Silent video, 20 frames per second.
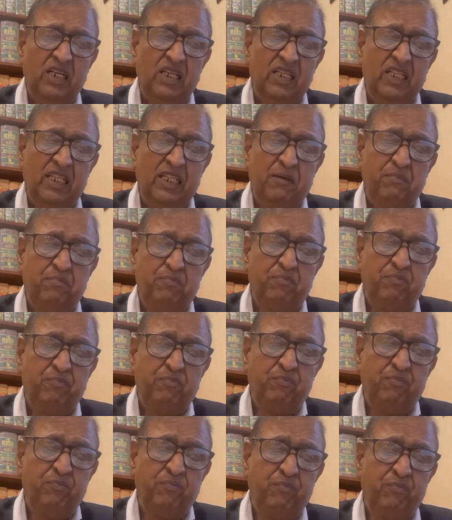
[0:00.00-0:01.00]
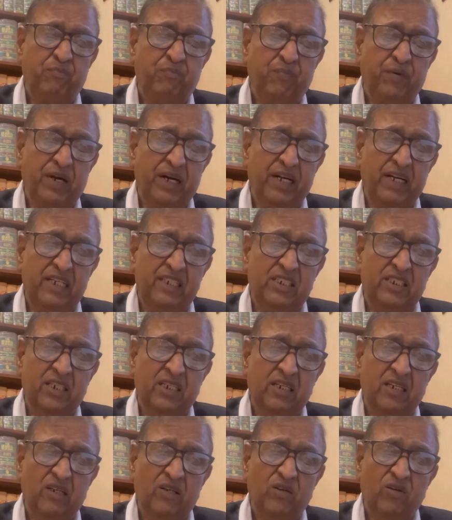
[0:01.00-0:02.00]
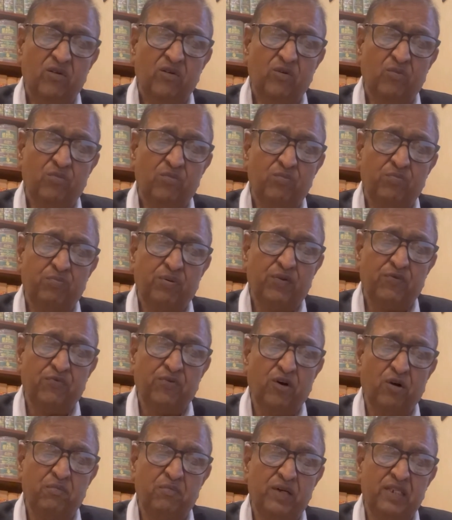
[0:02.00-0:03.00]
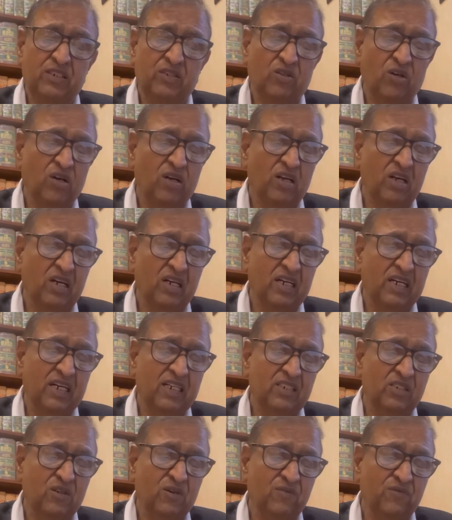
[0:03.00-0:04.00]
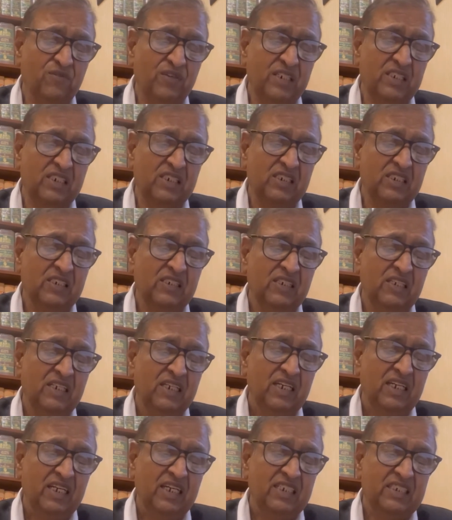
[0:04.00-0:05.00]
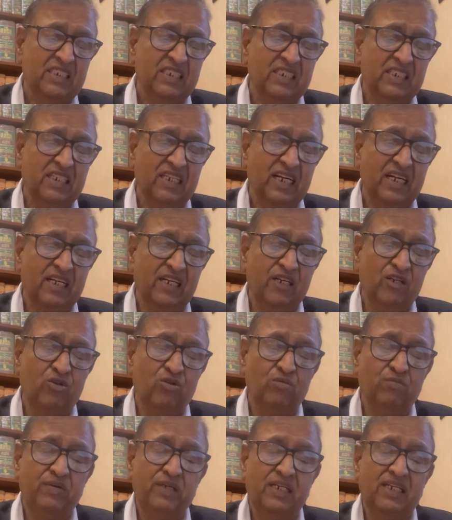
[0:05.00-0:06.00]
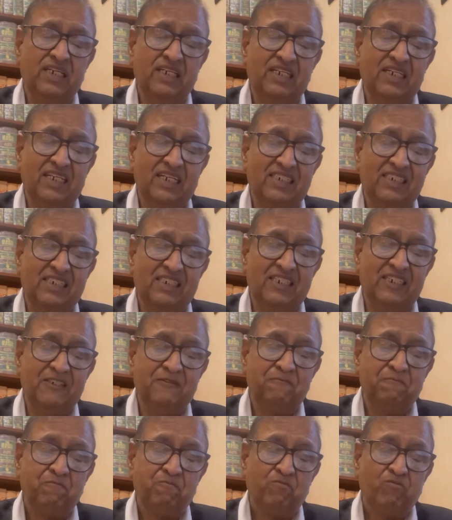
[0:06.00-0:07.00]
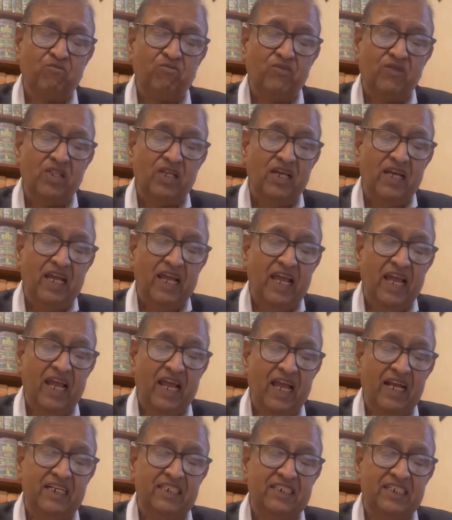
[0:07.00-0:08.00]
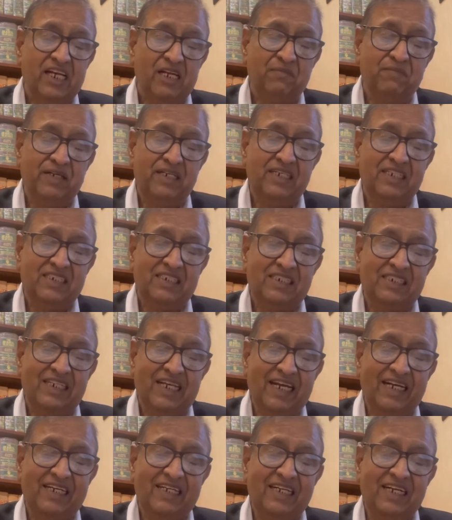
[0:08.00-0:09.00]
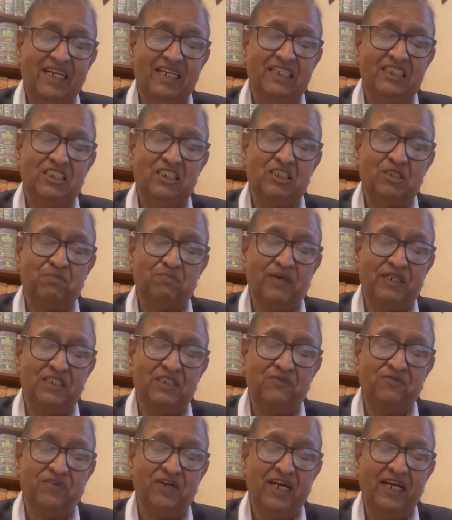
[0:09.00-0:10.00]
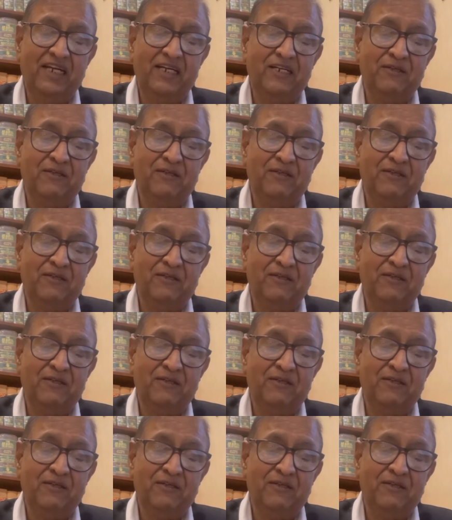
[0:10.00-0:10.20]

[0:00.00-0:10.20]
the condition, performance or occurrence of which is intended to be contested shall be distinctly specified